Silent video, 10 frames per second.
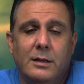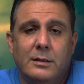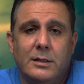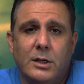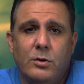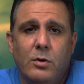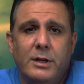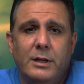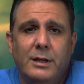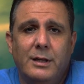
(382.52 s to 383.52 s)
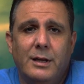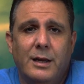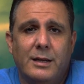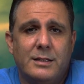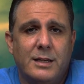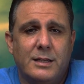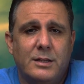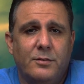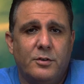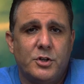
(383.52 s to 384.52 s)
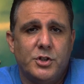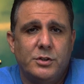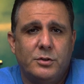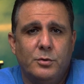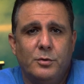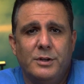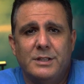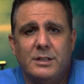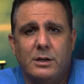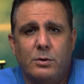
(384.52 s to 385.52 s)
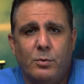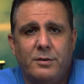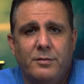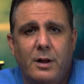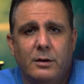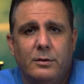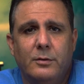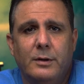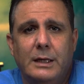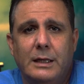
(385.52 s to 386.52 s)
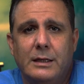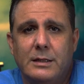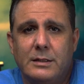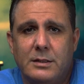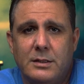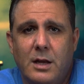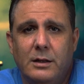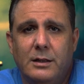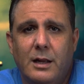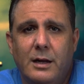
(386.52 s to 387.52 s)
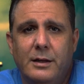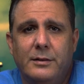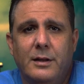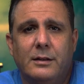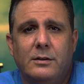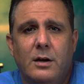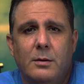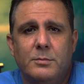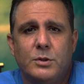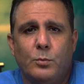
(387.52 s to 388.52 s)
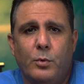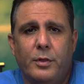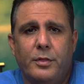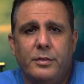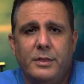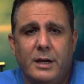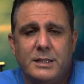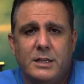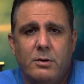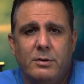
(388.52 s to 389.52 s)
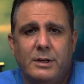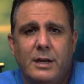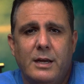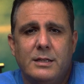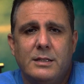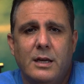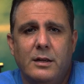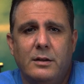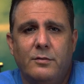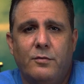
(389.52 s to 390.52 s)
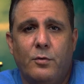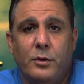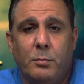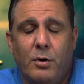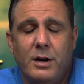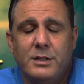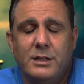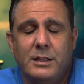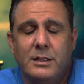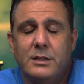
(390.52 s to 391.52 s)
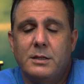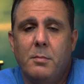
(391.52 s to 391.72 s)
The Sokani X60 version 2 is a great value. It is a solid light that comes with nice carrying case, and for the price it is a